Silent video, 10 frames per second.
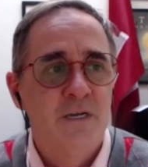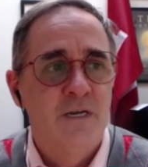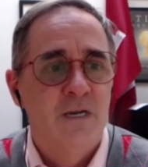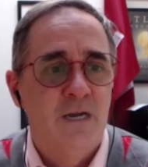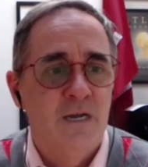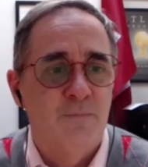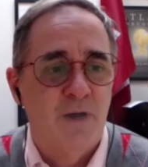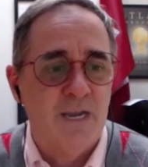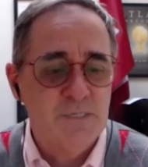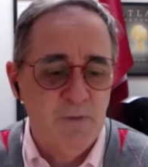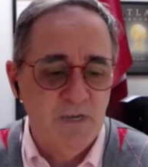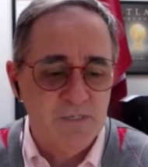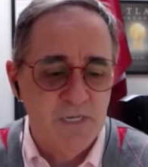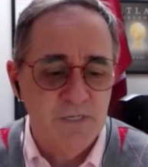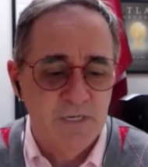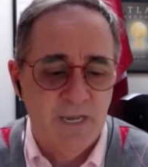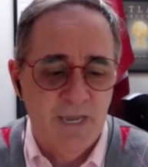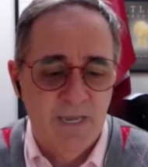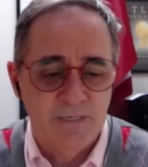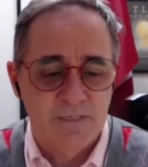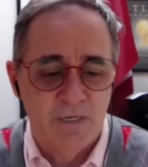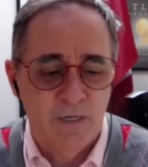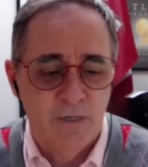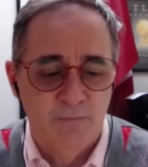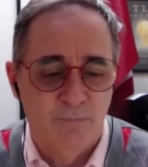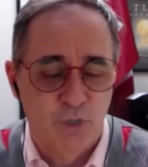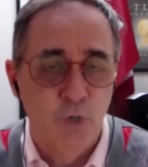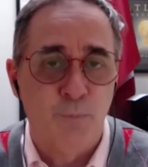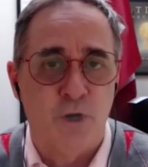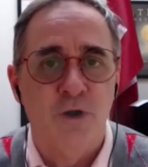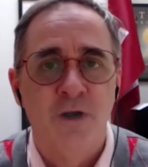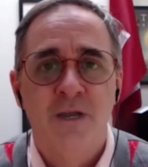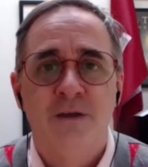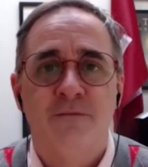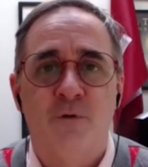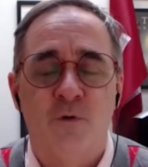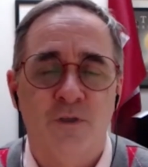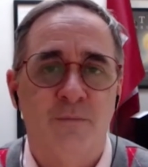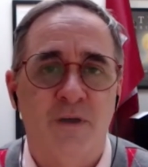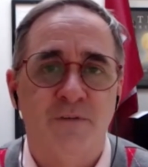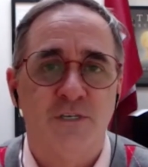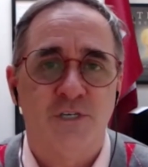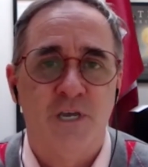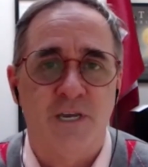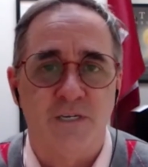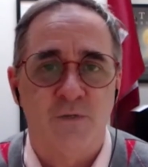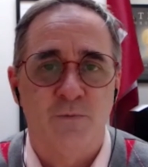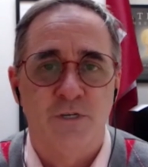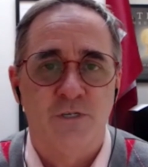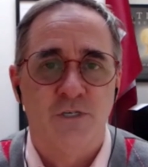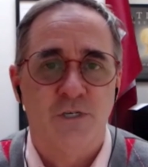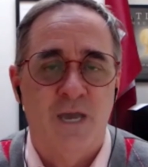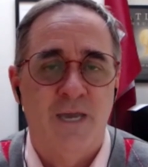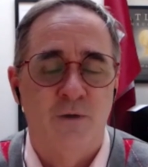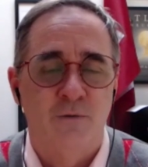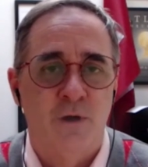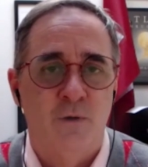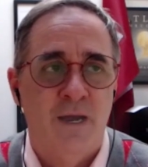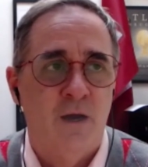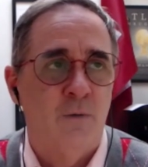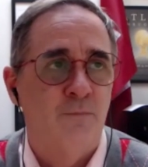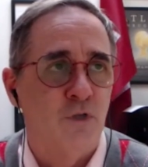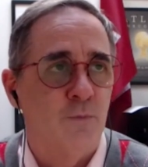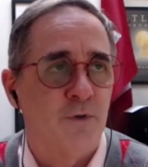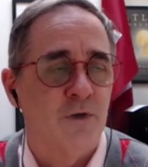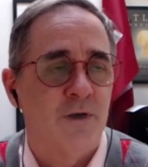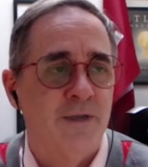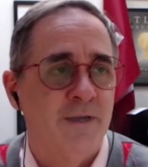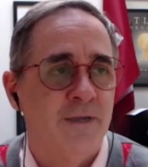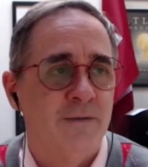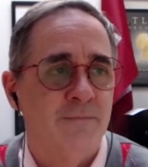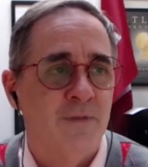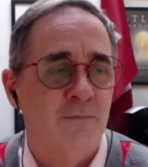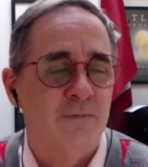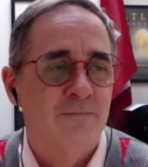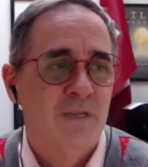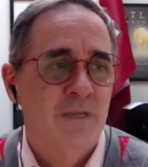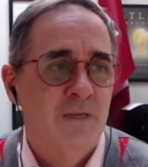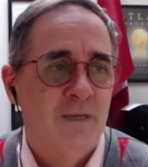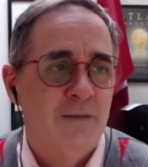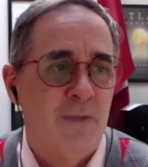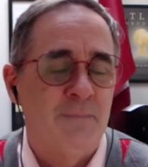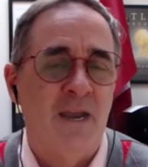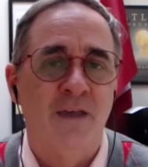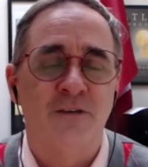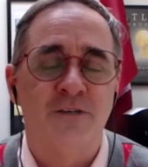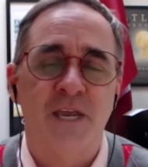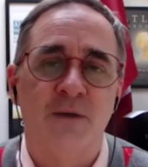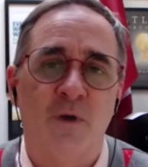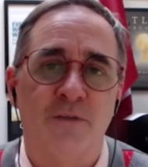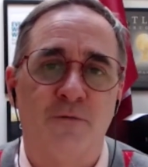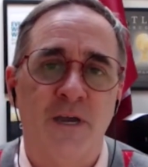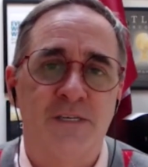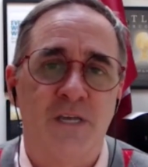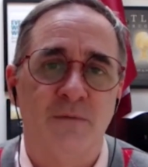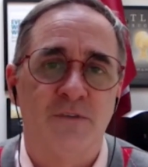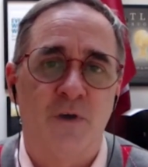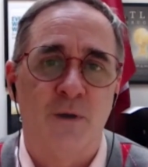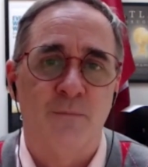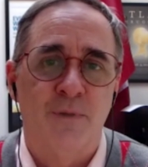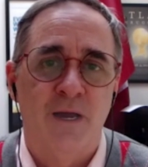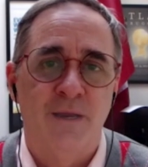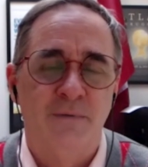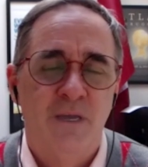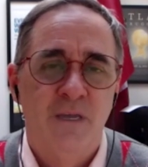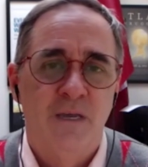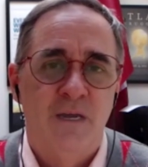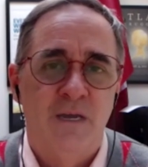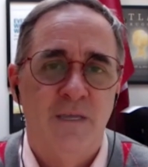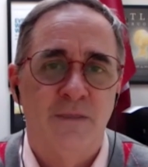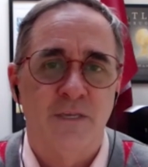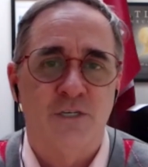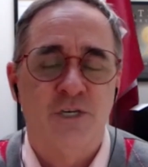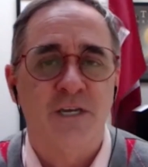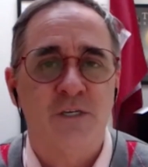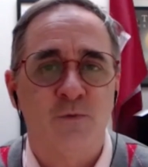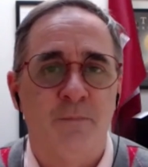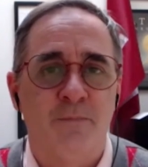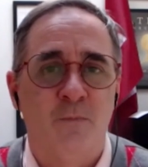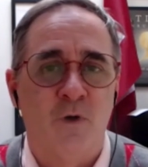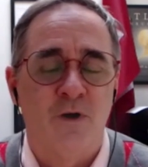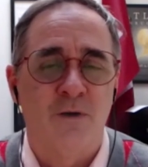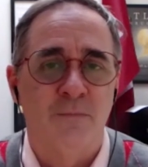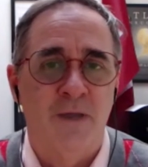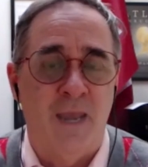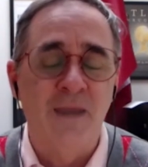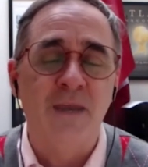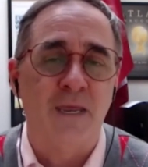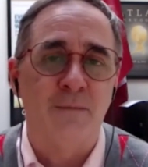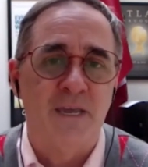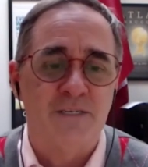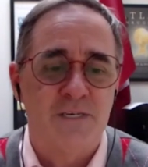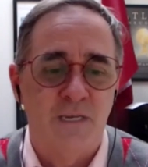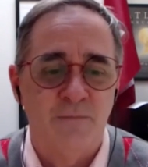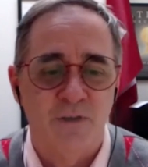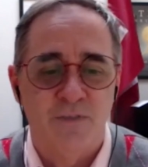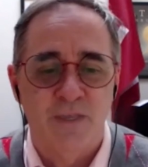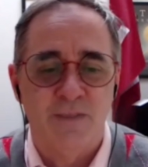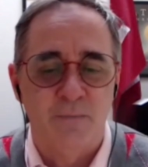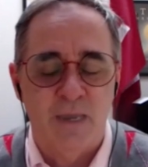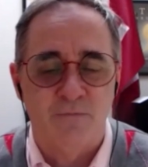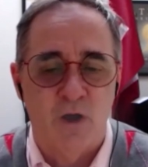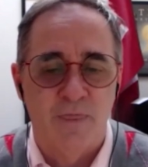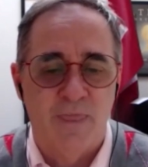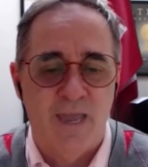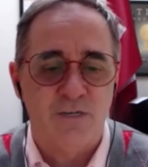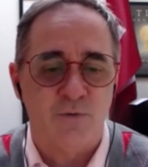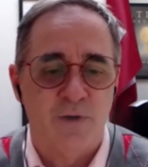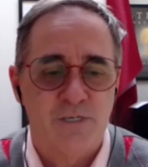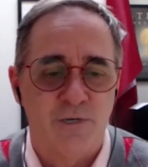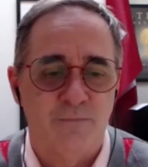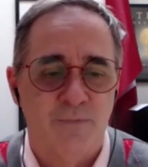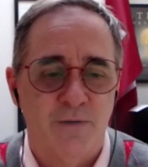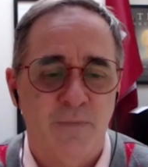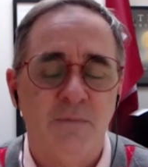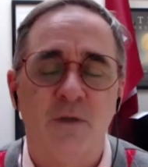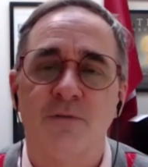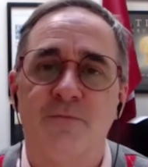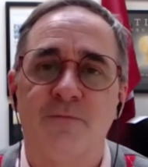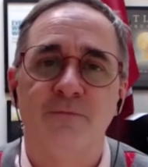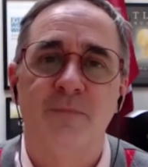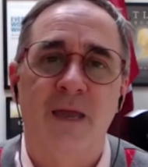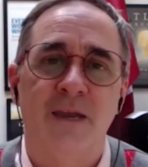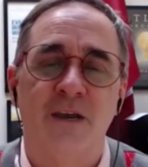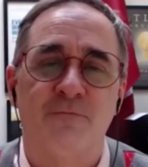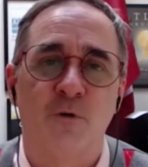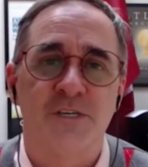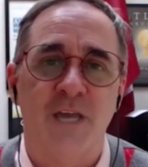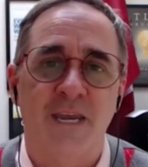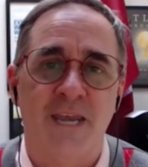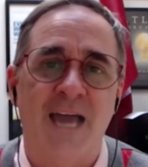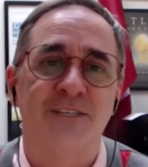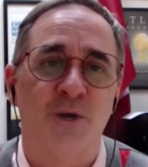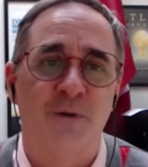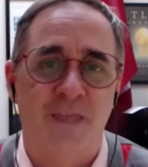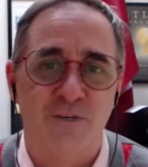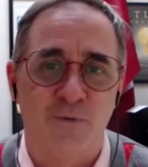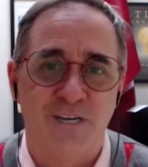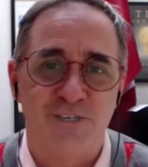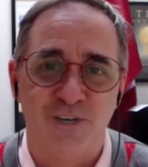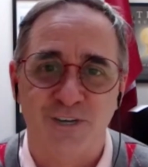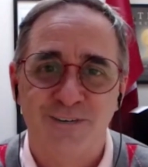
Uh, but I spent a season as um, blooper for the Memphis Chicks, which I don't know how blooper and you know. I mean, I understand where the phrase comes from, but uh, the Chicks were were an Indian-based team. You think they may have gone that direction, but maybe they were had enough foresight not to go in that direction.